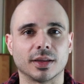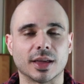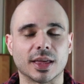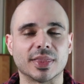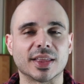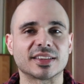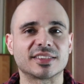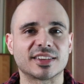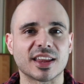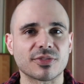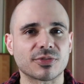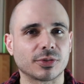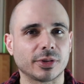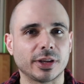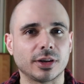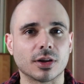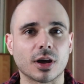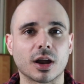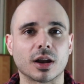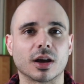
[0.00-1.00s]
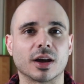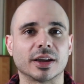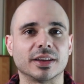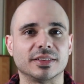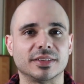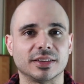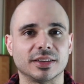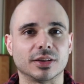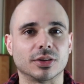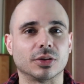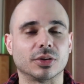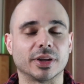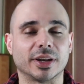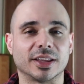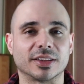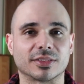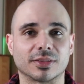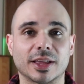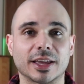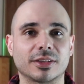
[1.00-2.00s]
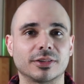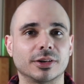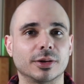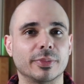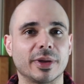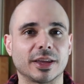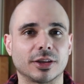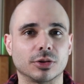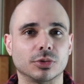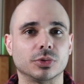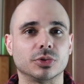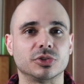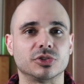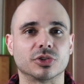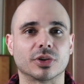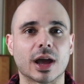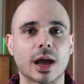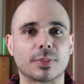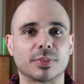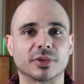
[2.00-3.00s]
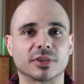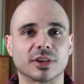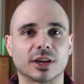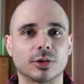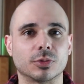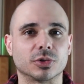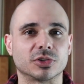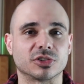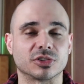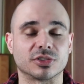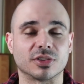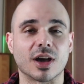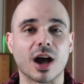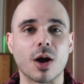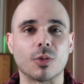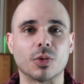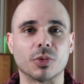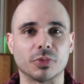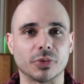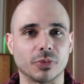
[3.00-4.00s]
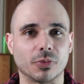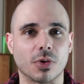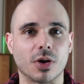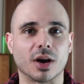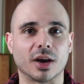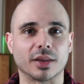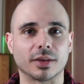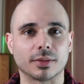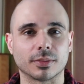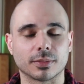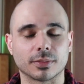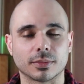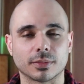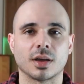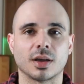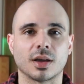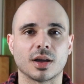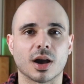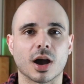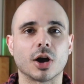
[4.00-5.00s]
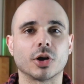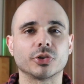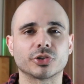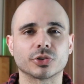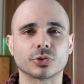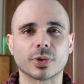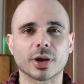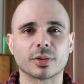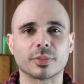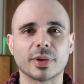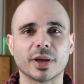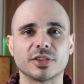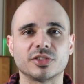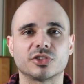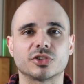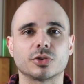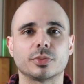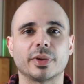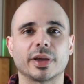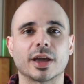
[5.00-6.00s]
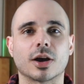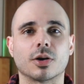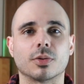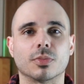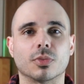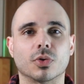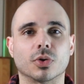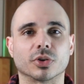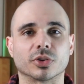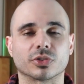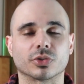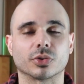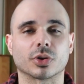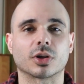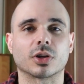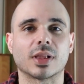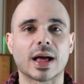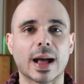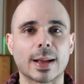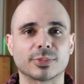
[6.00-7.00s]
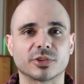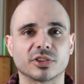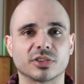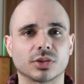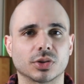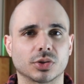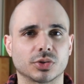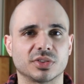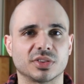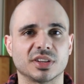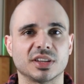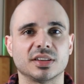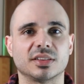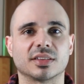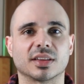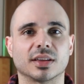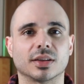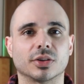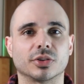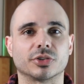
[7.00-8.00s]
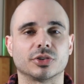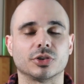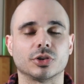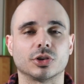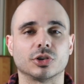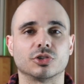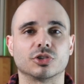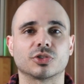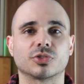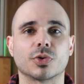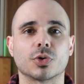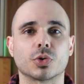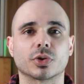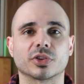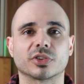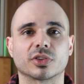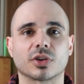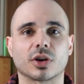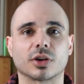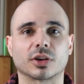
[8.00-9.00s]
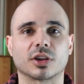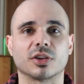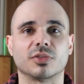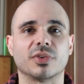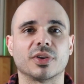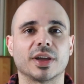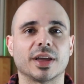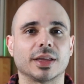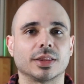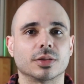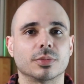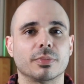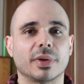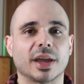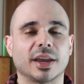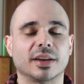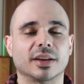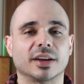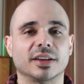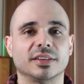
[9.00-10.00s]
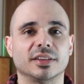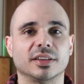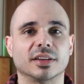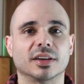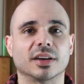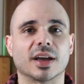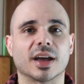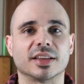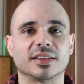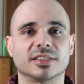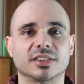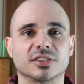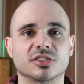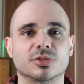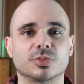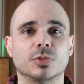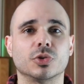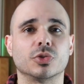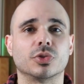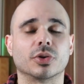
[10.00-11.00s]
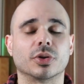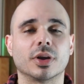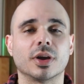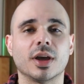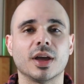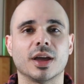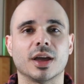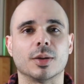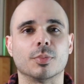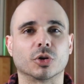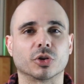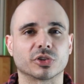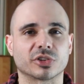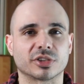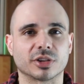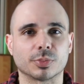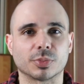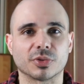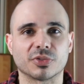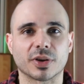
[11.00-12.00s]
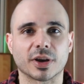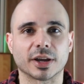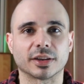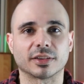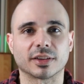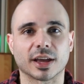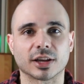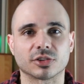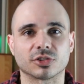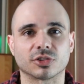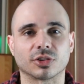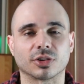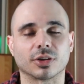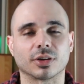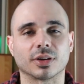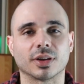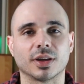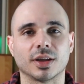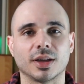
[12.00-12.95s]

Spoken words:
And that's definitely not ideal, and it's likely to make you lose your appetite, which is not what we want. I also recommend zooming out more so it collapses those details so you can just focus on conveying the main idea as a smoother and more simplified texture.